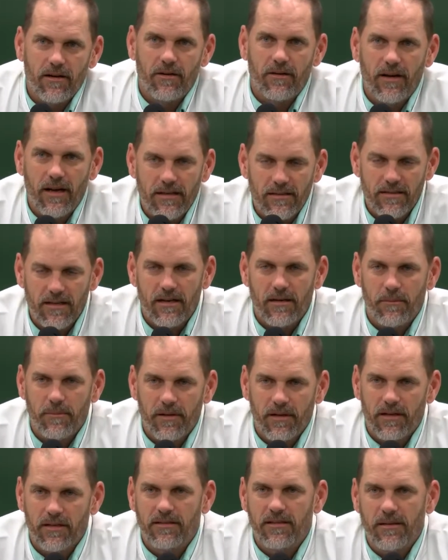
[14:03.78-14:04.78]
you know, has that
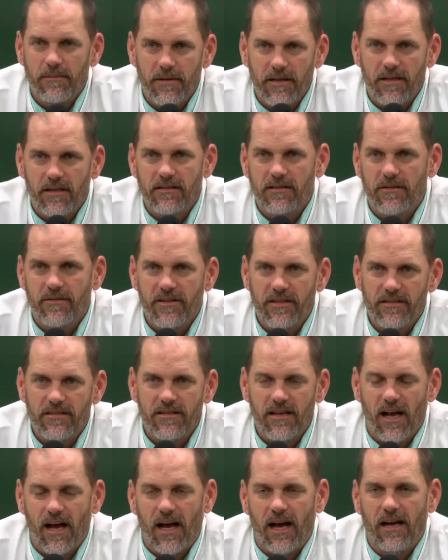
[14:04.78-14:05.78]
ability because of his
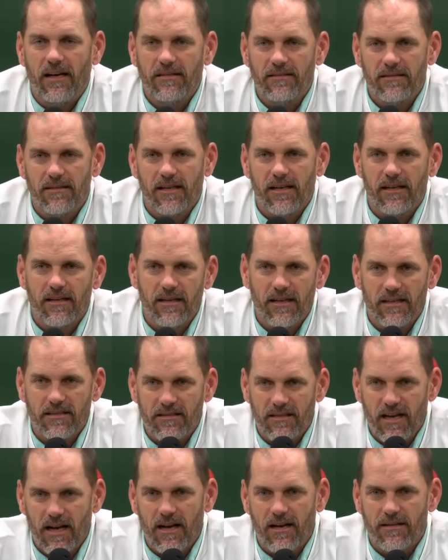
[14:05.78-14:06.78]
size and
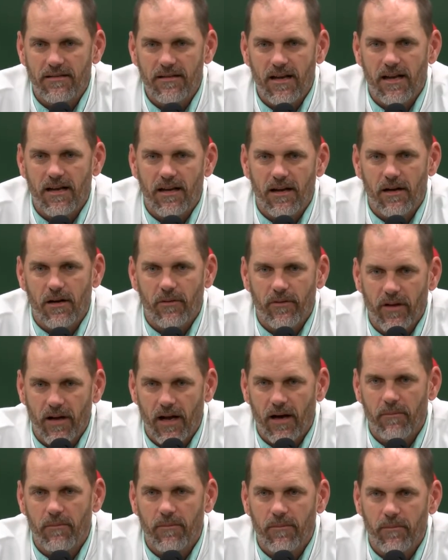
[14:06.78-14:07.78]
is kind of taking on
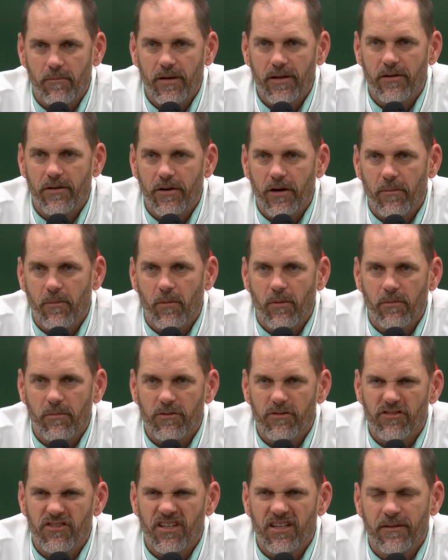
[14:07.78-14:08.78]
that I'll be the number one
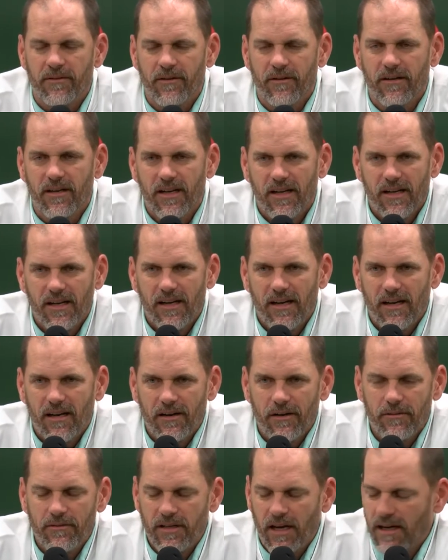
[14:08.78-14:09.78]
receiver.
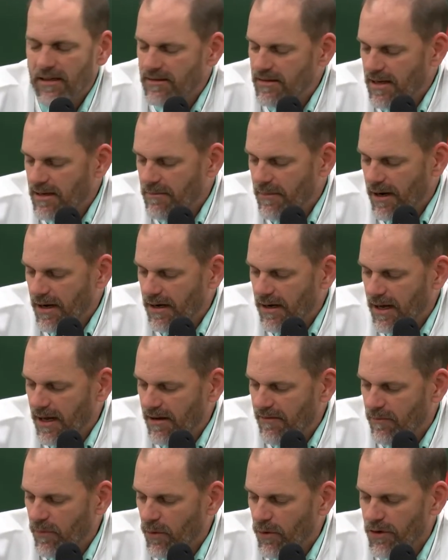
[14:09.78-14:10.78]
I know Dante might
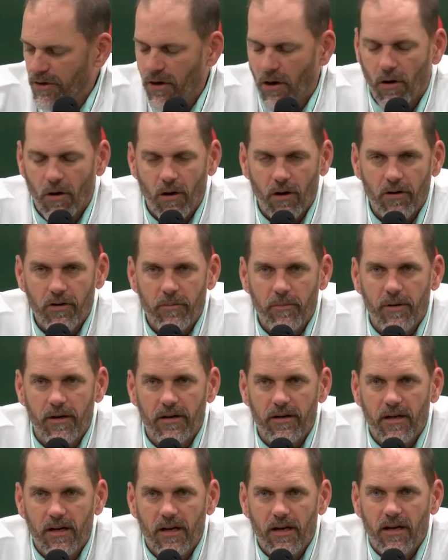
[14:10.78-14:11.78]
have more yards,
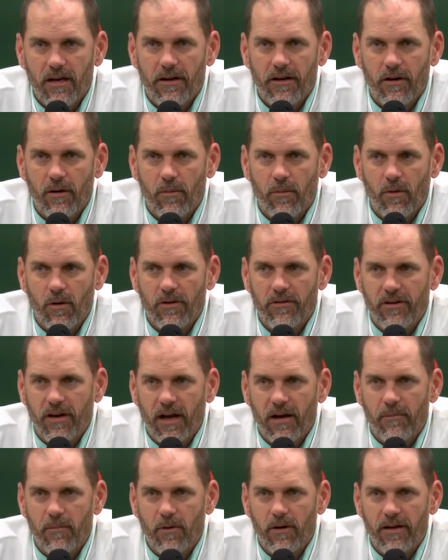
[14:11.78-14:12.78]
but you know, Warren's
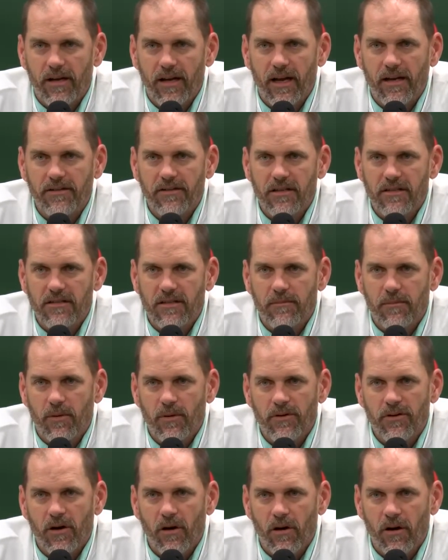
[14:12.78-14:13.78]
got more catches and
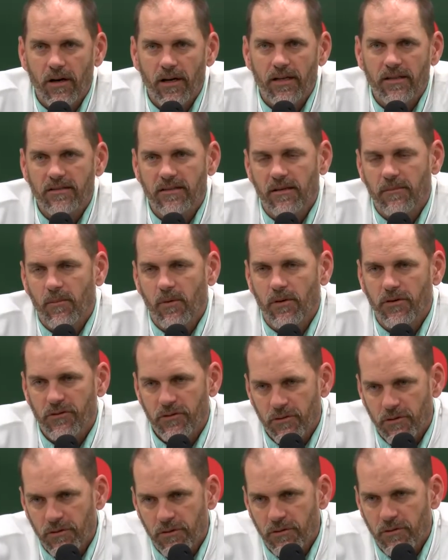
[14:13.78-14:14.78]
more targets and more
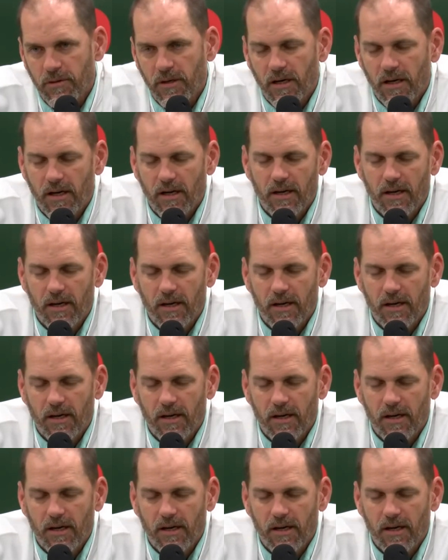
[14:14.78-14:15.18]
true